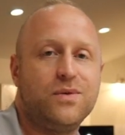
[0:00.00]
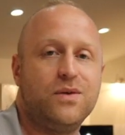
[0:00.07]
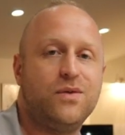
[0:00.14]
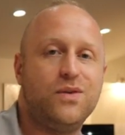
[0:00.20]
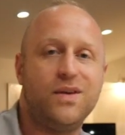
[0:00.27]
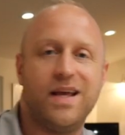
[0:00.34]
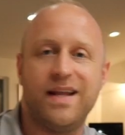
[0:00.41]

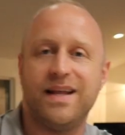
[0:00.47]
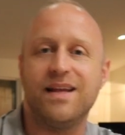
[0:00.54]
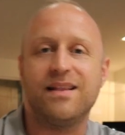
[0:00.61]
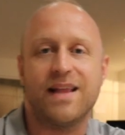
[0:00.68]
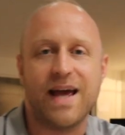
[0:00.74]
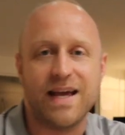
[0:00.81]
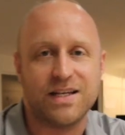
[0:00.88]
If you did,
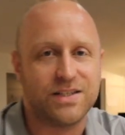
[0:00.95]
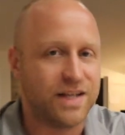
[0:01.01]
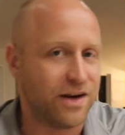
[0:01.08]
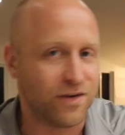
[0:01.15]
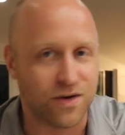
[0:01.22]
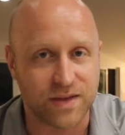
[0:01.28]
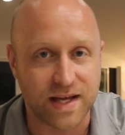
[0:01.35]
hit like,
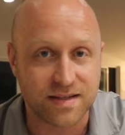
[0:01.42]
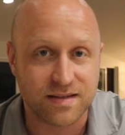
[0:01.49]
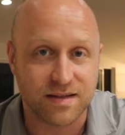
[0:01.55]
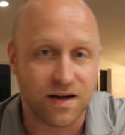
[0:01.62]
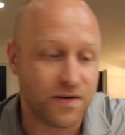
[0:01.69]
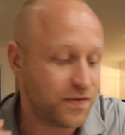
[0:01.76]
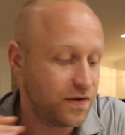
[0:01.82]
share, all that
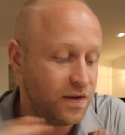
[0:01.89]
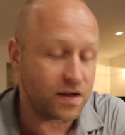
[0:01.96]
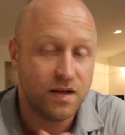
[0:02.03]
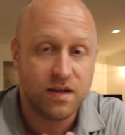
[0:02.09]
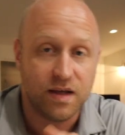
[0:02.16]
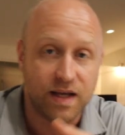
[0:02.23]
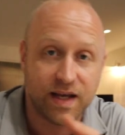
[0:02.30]
stuff,
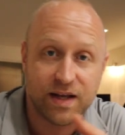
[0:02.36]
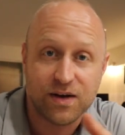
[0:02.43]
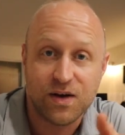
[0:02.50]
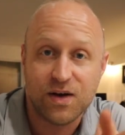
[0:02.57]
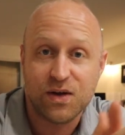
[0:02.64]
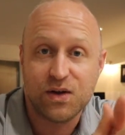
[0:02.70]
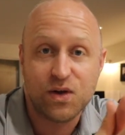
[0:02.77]
and
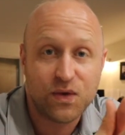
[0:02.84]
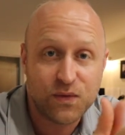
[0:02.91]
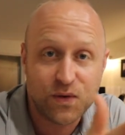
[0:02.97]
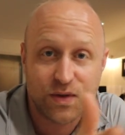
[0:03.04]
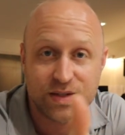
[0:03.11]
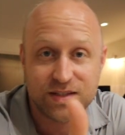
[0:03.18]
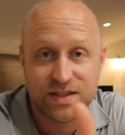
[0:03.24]
I'll look
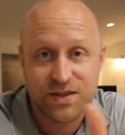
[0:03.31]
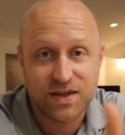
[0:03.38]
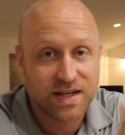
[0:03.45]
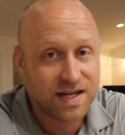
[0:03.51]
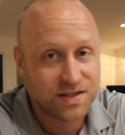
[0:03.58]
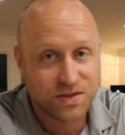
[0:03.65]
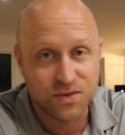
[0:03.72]
forward to seeing
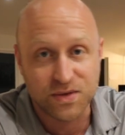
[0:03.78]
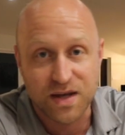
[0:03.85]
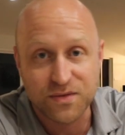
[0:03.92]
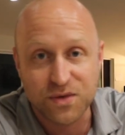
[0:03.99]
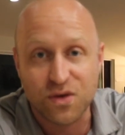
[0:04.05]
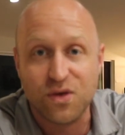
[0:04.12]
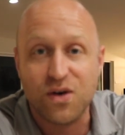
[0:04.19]
you guys soon.
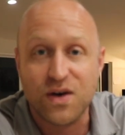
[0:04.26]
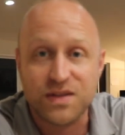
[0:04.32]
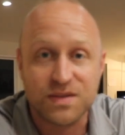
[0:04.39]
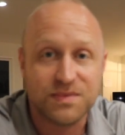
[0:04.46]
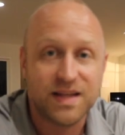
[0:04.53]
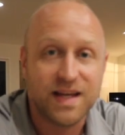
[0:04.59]
Have an awesome